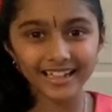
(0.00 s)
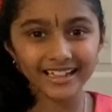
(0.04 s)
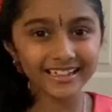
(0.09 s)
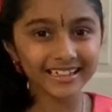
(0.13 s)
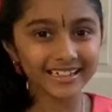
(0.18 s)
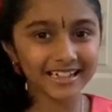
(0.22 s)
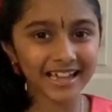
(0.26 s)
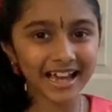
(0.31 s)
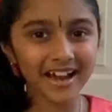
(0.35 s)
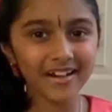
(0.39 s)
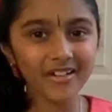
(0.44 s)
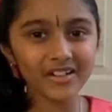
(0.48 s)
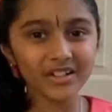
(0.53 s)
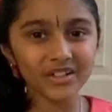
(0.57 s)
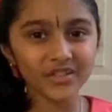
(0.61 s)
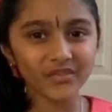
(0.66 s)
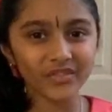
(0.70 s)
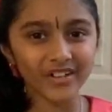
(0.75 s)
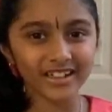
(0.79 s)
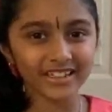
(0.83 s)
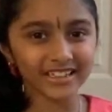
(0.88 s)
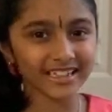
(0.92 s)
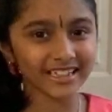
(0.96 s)
Now it's
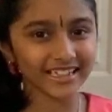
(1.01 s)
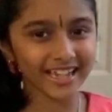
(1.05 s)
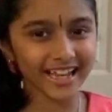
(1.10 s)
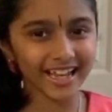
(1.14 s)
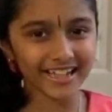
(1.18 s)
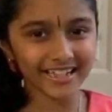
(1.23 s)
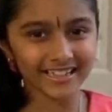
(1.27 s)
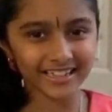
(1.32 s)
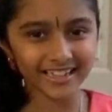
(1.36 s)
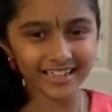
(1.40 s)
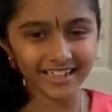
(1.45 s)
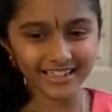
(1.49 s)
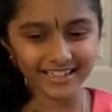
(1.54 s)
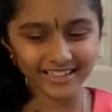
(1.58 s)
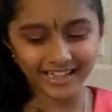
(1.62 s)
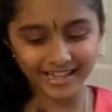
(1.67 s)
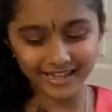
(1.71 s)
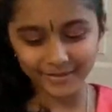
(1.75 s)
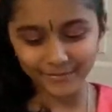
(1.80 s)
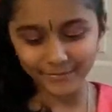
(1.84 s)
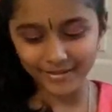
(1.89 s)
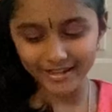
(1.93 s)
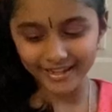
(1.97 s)
for the tasting
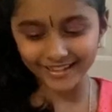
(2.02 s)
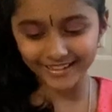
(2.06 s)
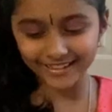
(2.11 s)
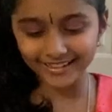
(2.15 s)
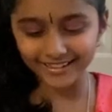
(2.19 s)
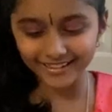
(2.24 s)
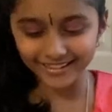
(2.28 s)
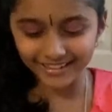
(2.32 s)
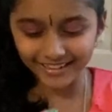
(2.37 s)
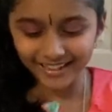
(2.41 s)
segment.